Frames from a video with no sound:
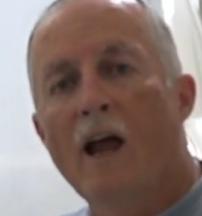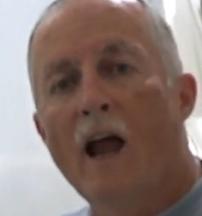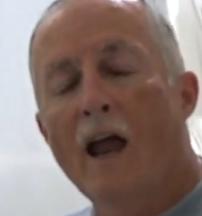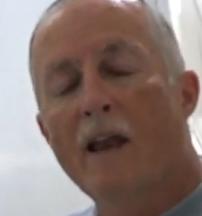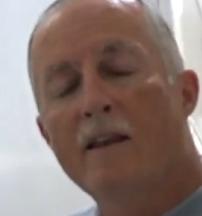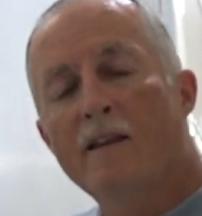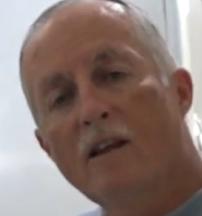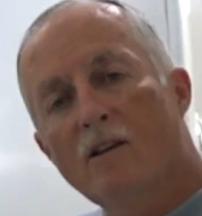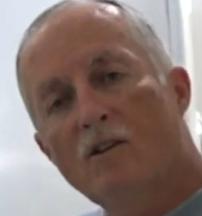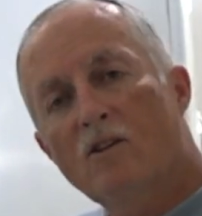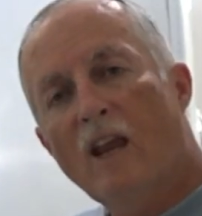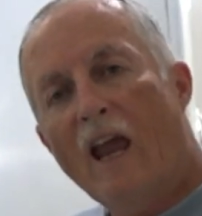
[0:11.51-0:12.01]

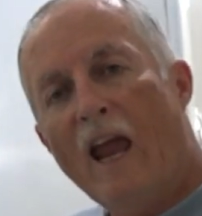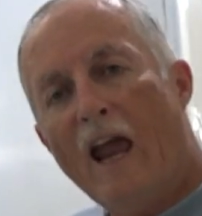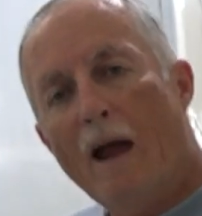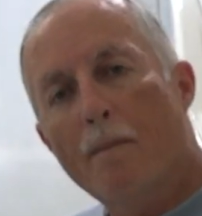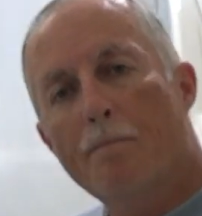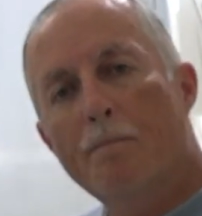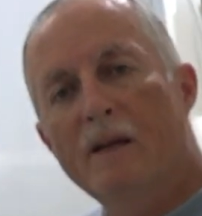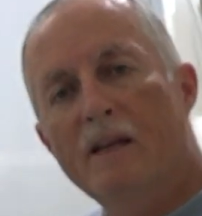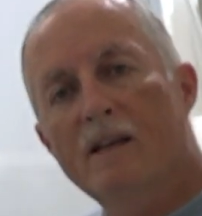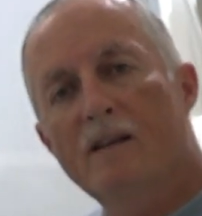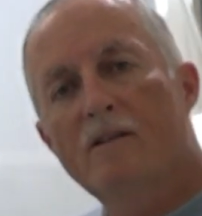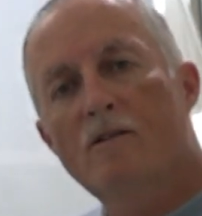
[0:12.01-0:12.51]
And this
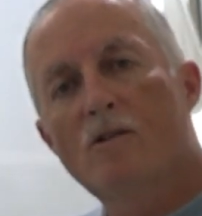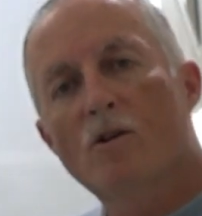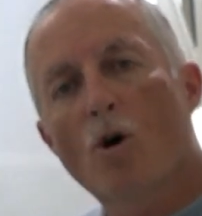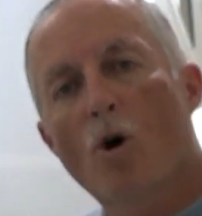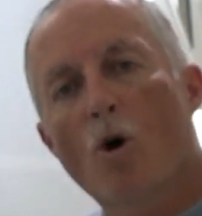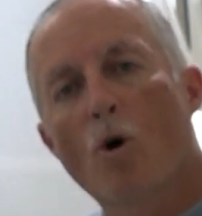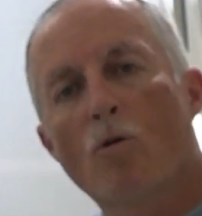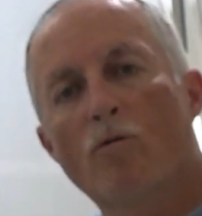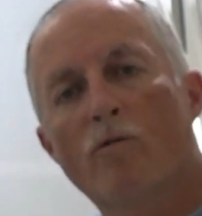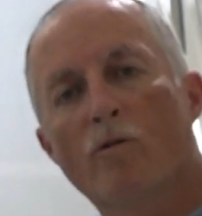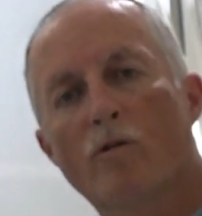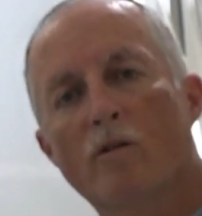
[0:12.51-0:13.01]
happened
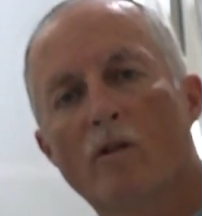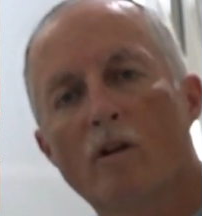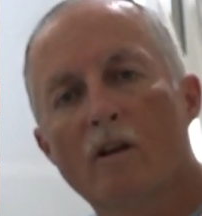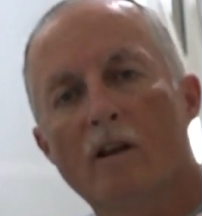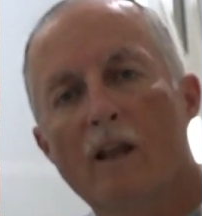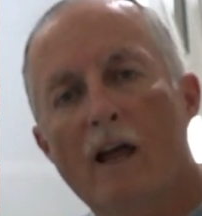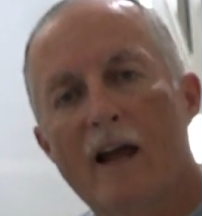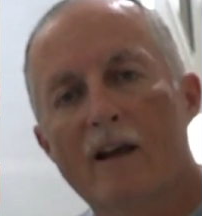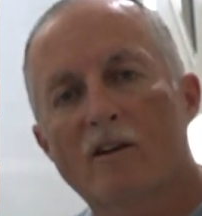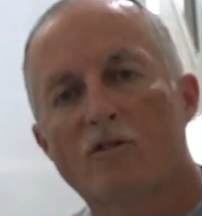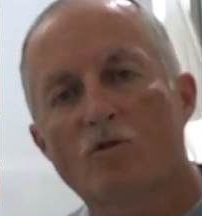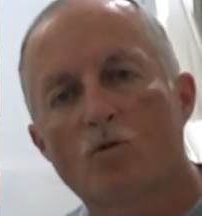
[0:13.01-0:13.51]
over the
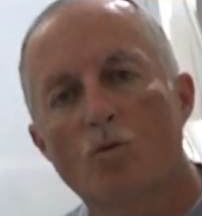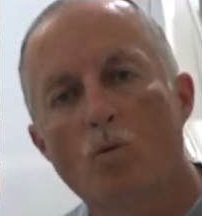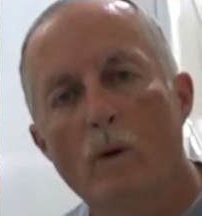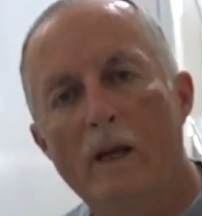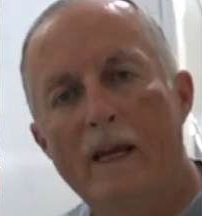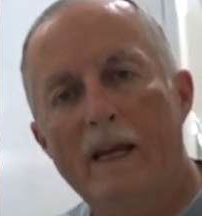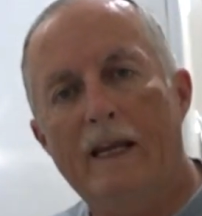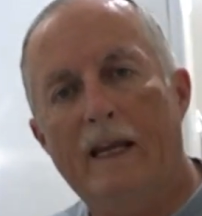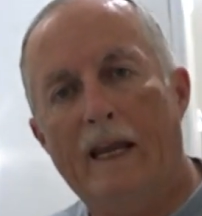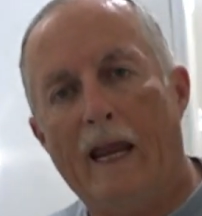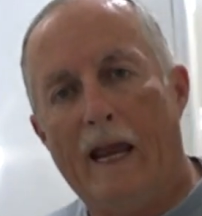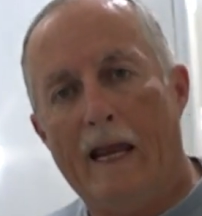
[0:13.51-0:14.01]
last
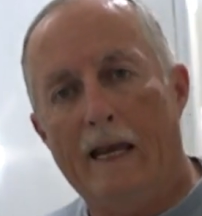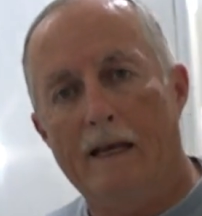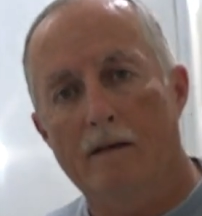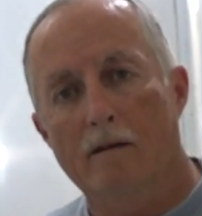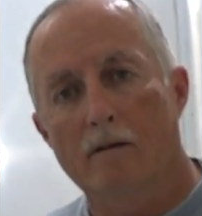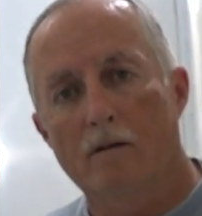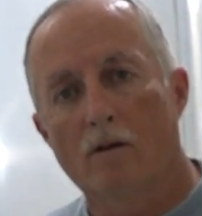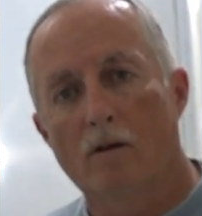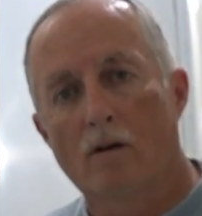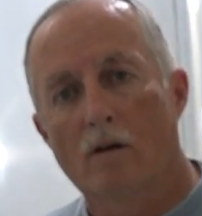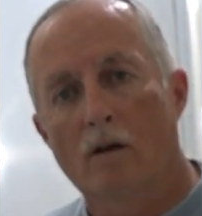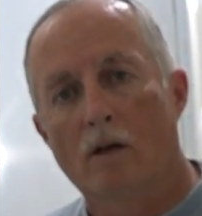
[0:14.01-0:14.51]

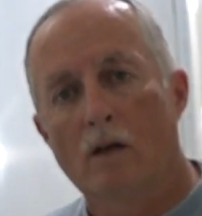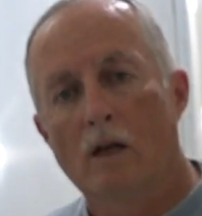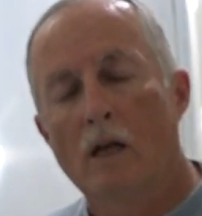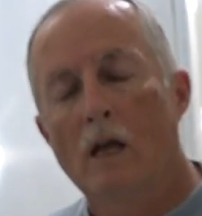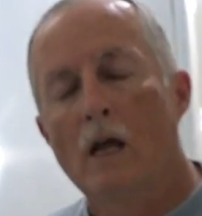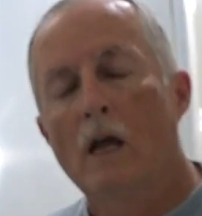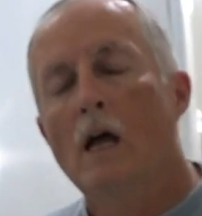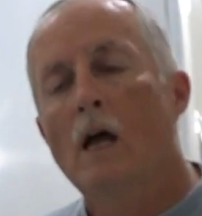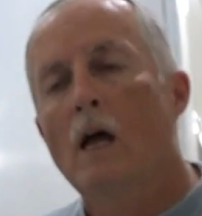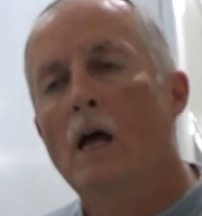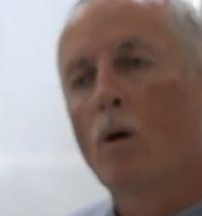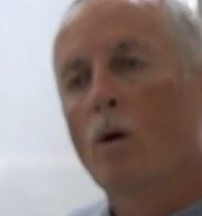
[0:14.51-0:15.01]
weekend.
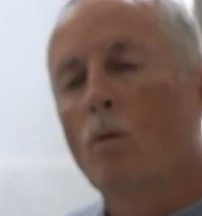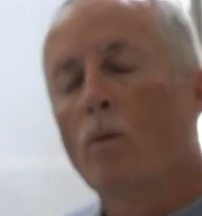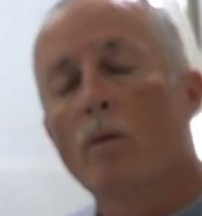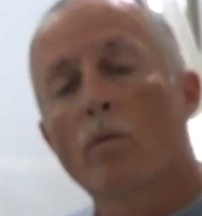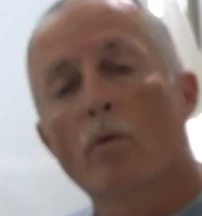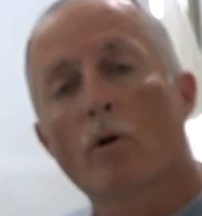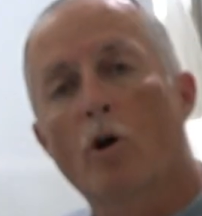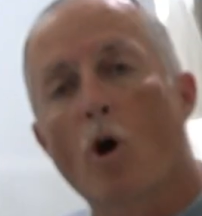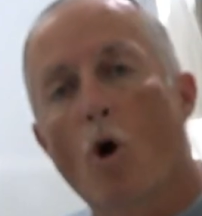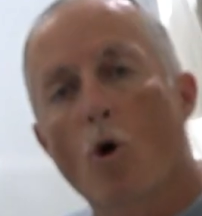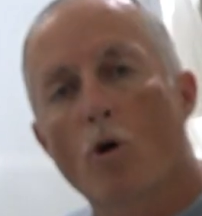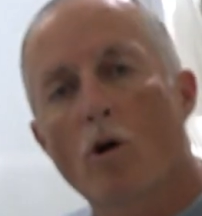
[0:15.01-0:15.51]
We
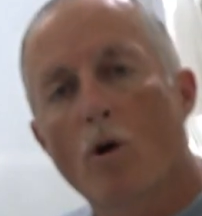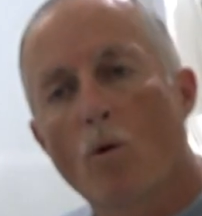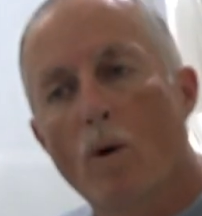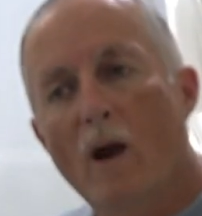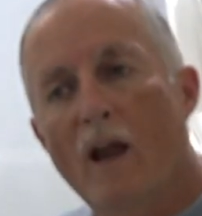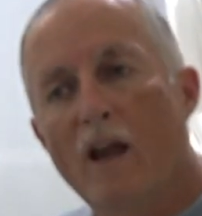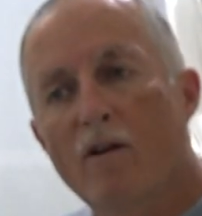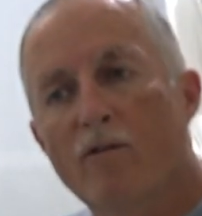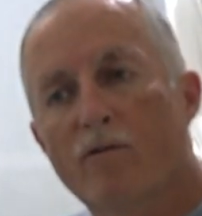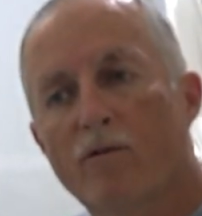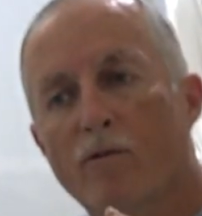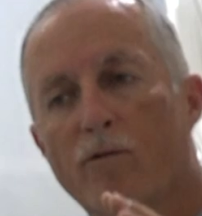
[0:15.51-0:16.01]
were going
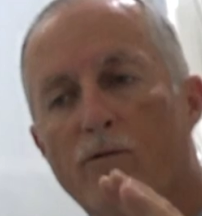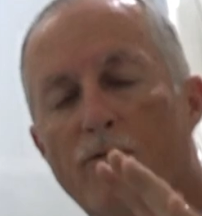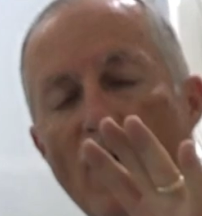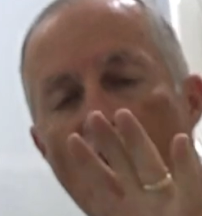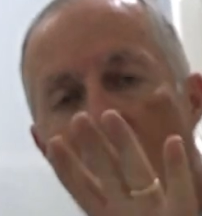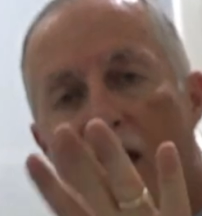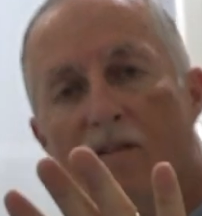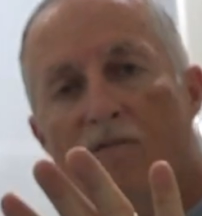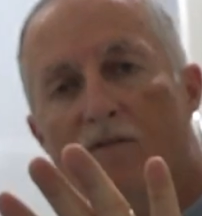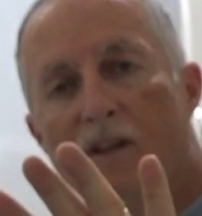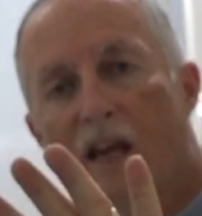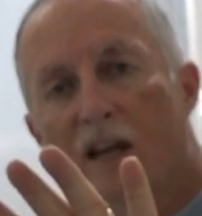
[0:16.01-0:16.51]
away for
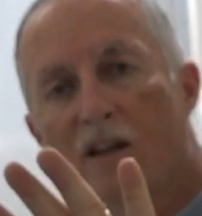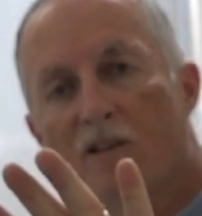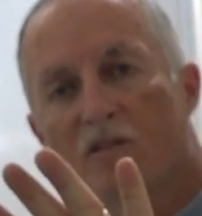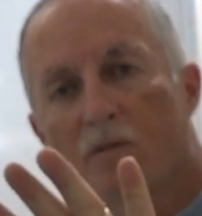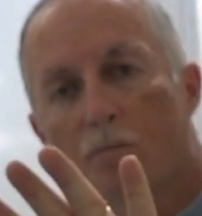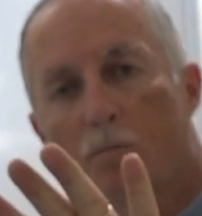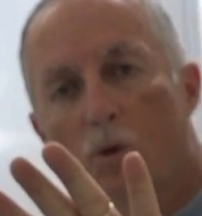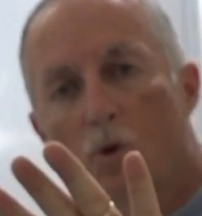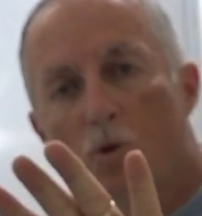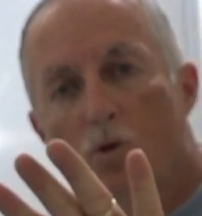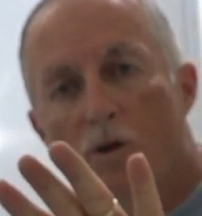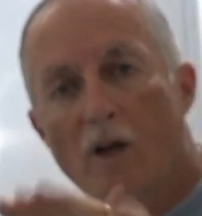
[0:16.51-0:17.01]
five days
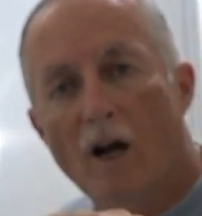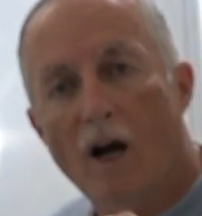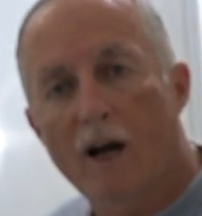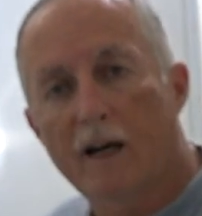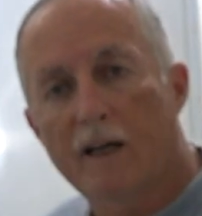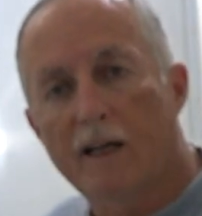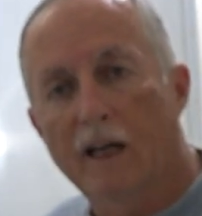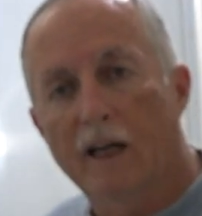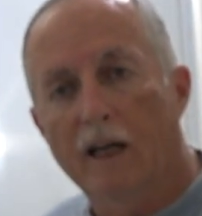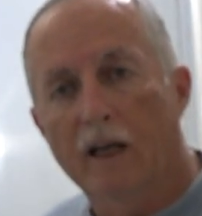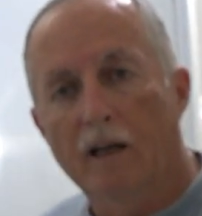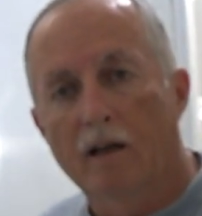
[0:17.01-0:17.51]
of
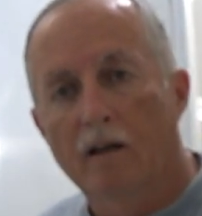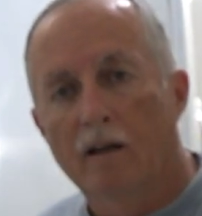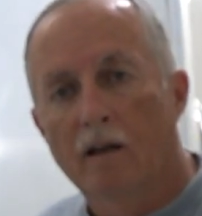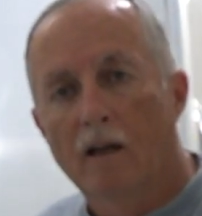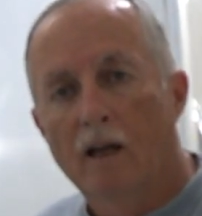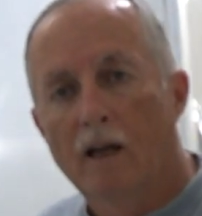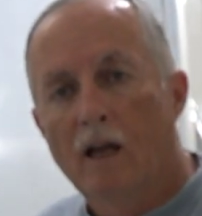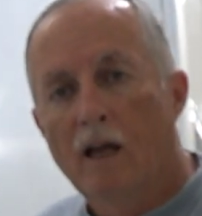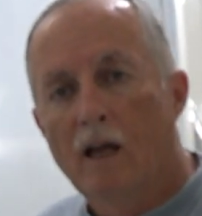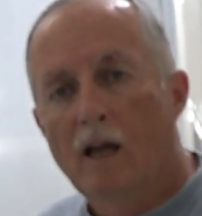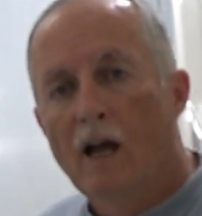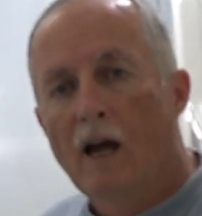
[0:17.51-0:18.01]
boondocking.
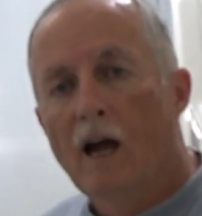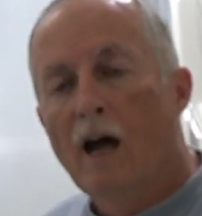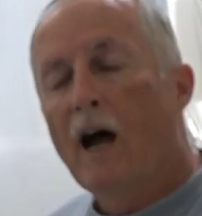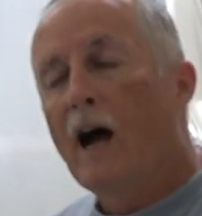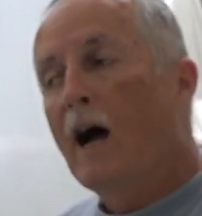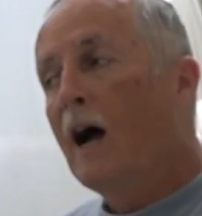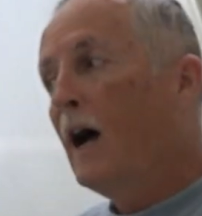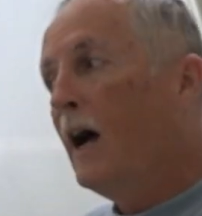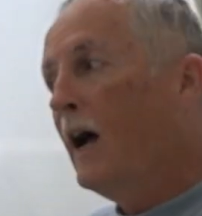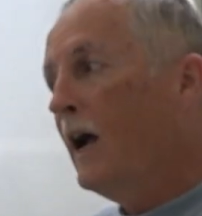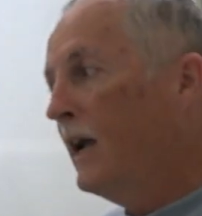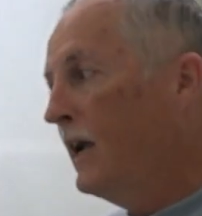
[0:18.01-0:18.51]

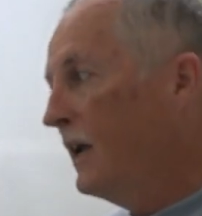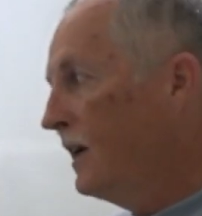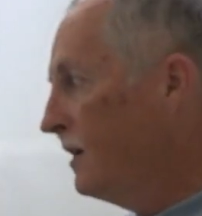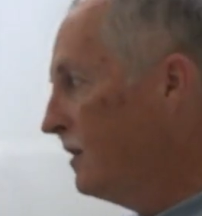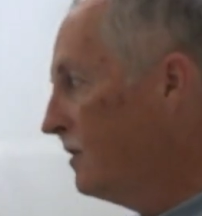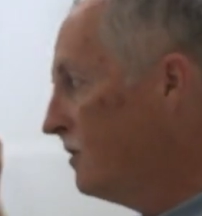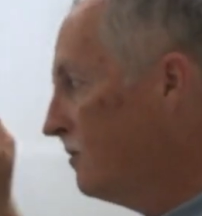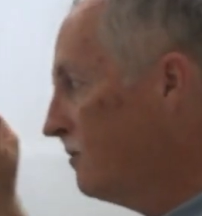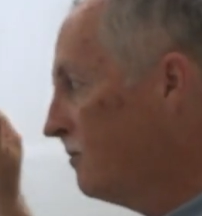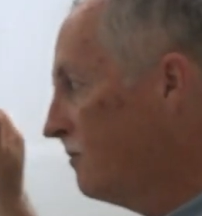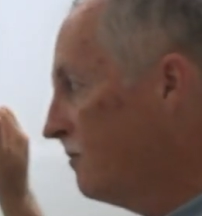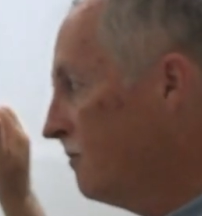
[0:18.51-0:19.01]
I